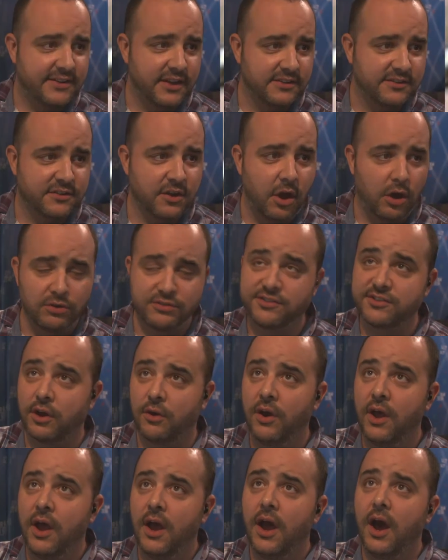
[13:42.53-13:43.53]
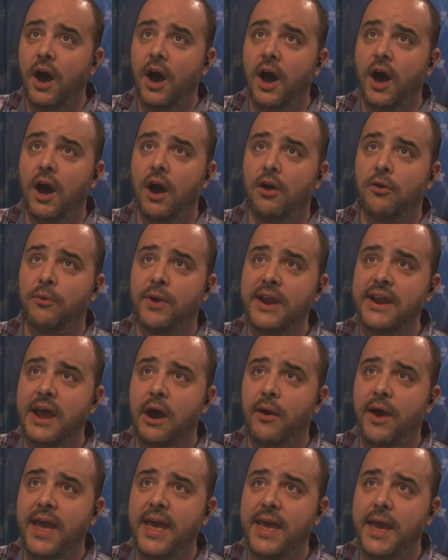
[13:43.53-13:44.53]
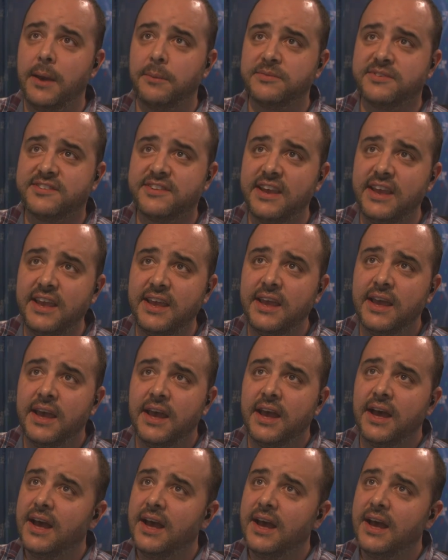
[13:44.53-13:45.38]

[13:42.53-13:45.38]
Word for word: does go. So right now, AMC,